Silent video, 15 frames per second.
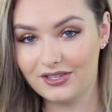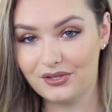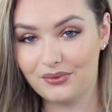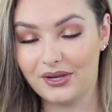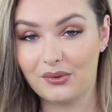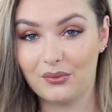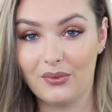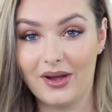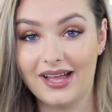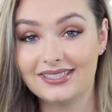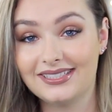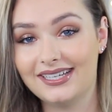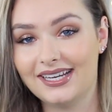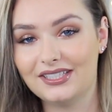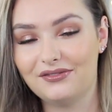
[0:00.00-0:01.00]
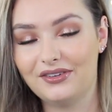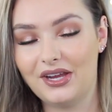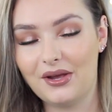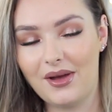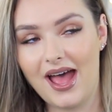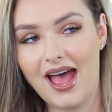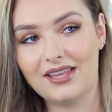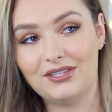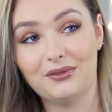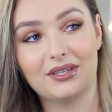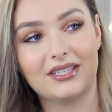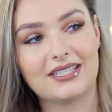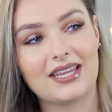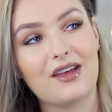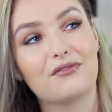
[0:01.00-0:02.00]
Doing well. Today's video, as you
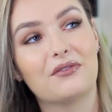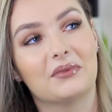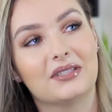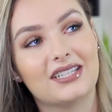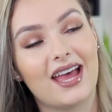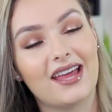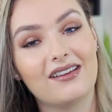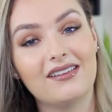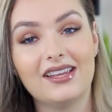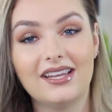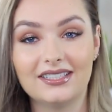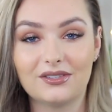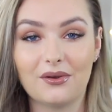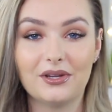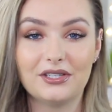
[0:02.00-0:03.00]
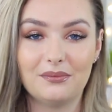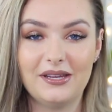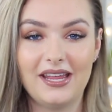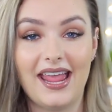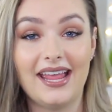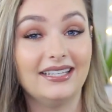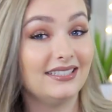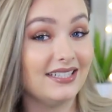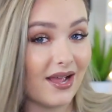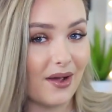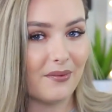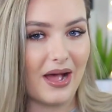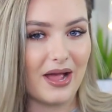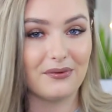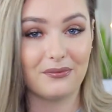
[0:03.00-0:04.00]
can tell from the title, is going to be a
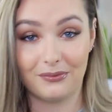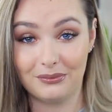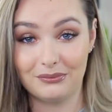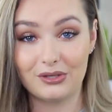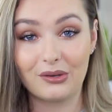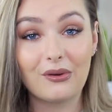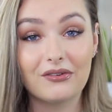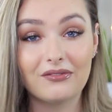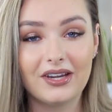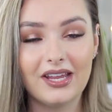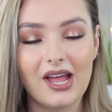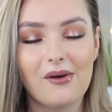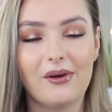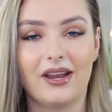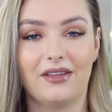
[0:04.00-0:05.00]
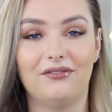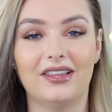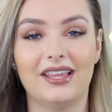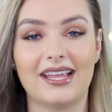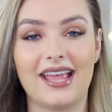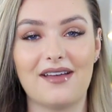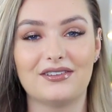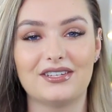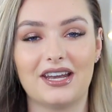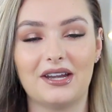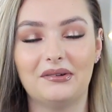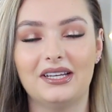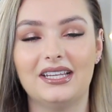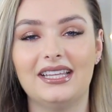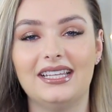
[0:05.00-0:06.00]
DIY room decor video, and I feel like I haven't done
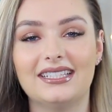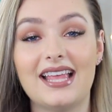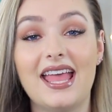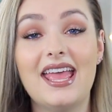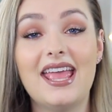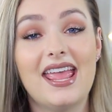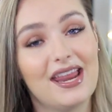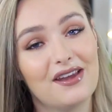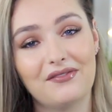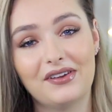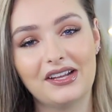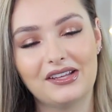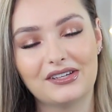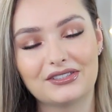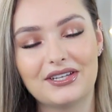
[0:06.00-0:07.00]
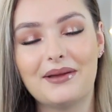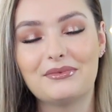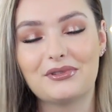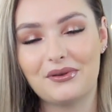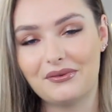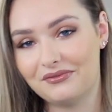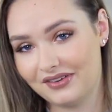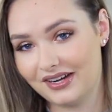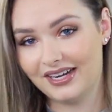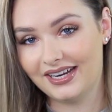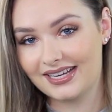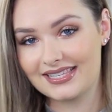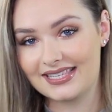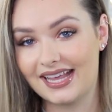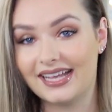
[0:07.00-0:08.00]
one of these in a very long time, so I'm very
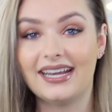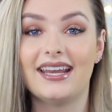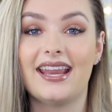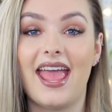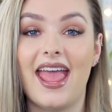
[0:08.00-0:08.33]
excited.